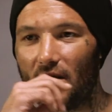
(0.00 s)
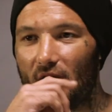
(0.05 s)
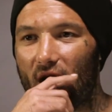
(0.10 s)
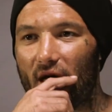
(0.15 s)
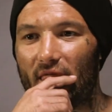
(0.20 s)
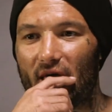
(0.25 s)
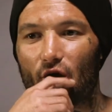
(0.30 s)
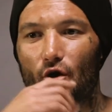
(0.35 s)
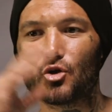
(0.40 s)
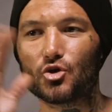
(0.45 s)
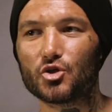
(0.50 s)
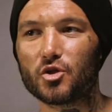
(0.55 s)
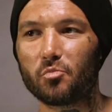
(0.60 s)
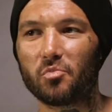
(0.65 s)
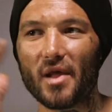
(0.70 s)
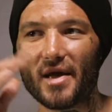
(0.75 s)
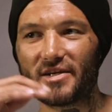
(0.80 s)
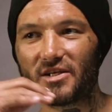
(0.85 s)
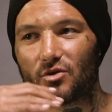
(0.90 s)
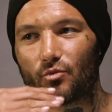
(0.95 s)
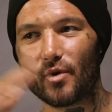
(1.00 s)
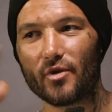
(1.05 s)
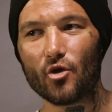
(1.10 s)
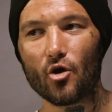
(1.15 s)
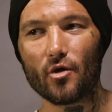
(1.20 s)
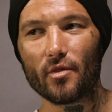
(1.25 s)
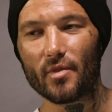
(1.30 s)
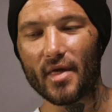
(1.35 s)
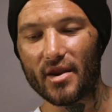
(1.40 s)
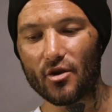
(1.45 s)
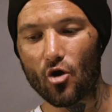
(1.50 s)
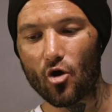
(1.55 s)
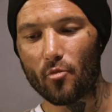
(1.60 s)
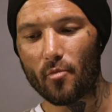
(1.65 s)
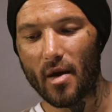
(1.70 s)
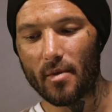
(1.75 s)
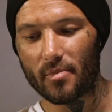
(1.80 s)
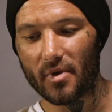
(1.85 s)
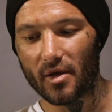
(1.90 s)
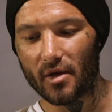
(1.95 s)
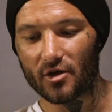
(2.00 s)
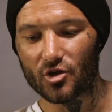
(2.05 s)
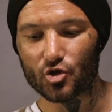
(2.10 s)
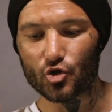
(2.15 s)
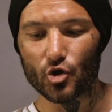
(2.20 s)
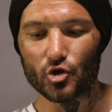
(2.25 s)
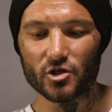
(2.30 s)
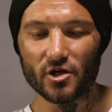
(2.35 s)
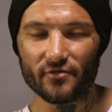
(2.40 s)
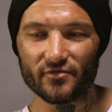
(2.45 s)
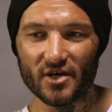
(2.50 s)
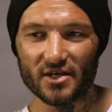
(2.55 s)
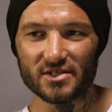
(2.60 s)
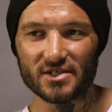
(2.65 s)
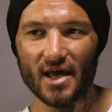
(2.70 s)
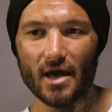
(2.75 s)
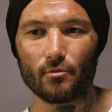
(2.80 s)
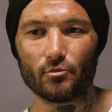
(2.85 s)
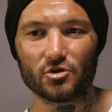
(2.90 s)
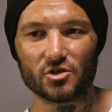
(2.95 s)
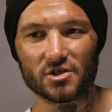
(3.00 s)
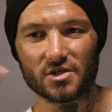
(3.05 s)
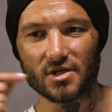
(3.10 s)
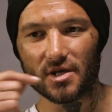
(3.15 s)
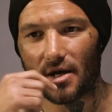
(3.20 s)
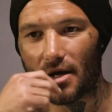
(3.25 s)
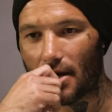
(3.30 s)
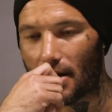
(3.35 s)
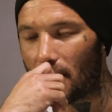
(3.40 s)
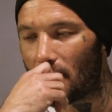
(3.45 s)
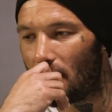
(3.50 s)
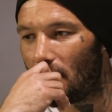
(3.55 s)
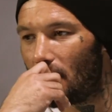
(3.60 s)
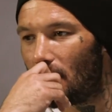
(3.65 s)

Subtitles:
And they go to the places where they know maybe a church gives out sandwiches here,